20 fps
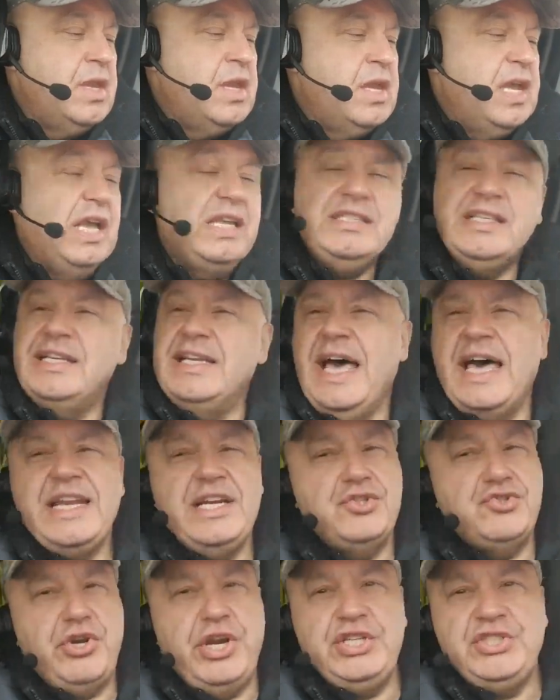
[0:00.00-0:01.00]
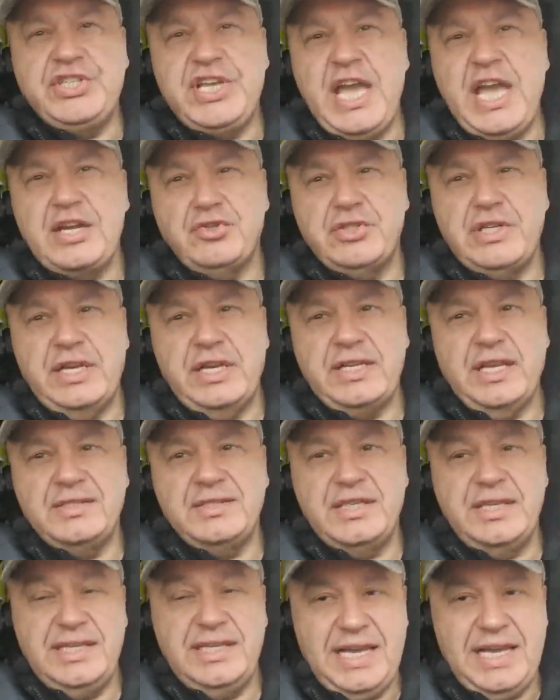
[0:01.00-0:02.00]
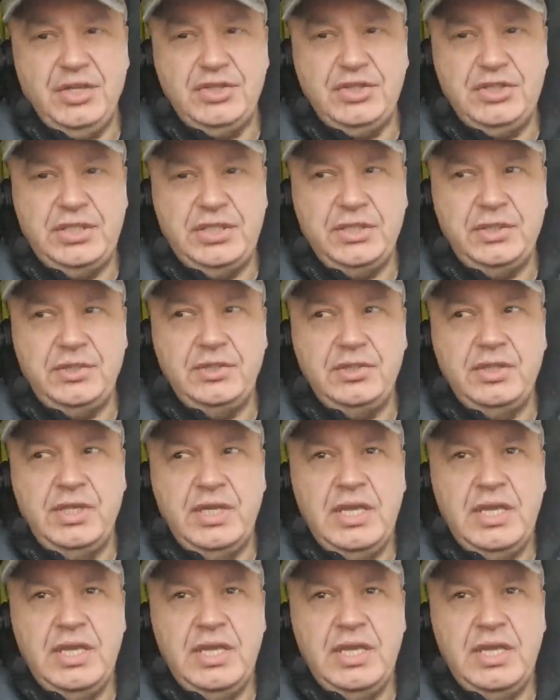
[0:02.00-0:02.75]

There's a lot of great channels, like I said, out there,